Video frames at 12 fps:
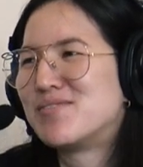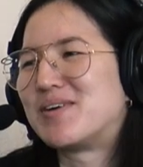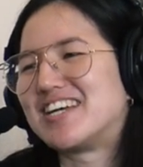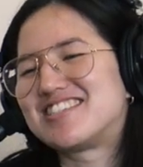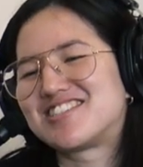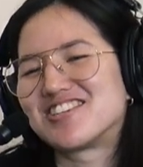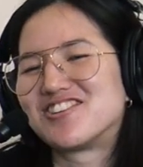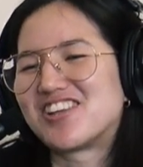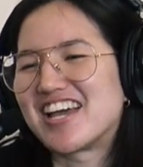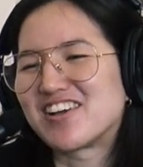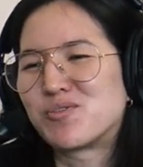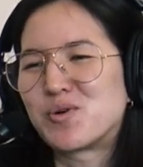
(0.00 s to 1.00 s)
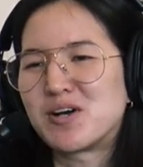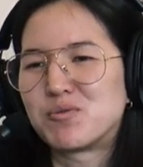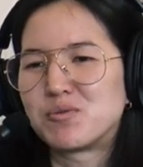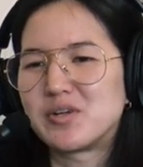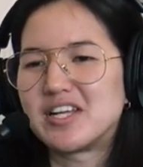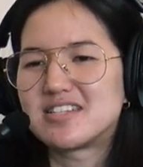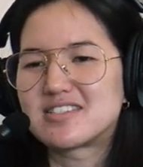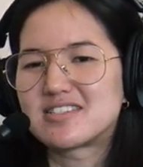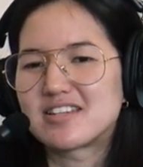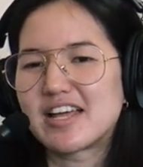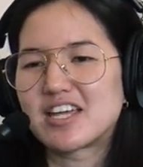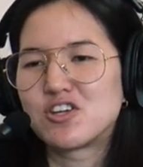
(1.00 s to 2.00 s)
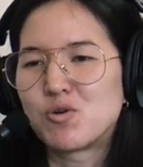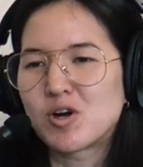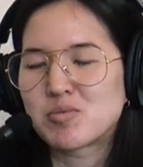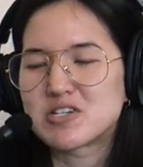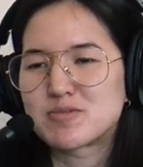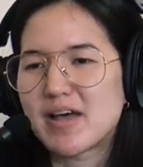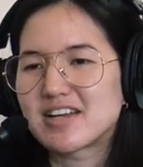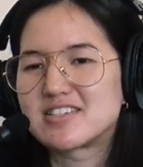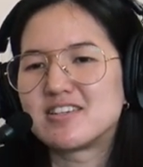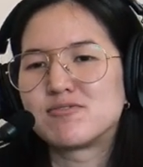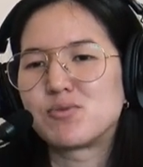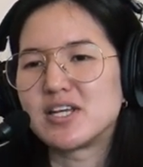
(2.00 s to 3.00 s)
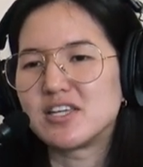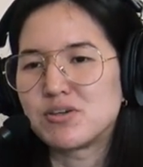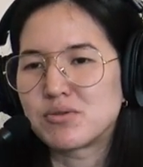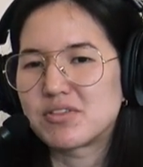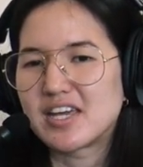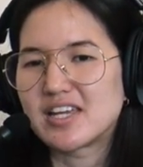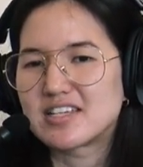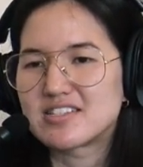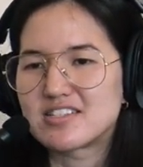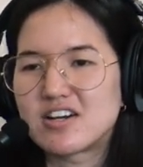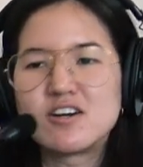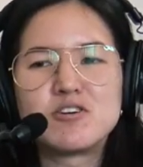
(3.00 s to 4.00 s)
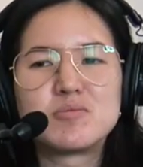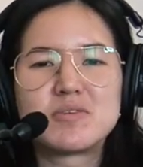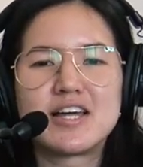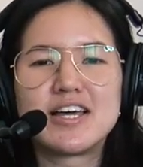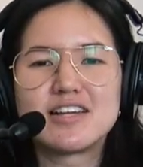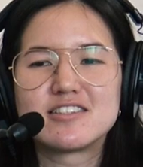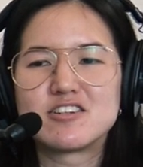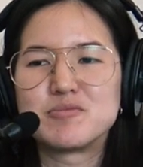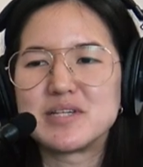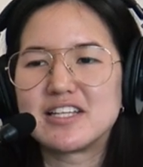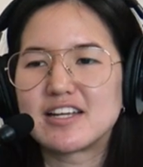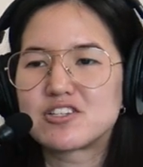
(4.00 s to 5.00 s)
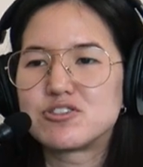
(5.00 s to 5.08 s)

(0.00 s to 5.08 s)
but it's true like what it's like your perspective what you think is dope like don't be like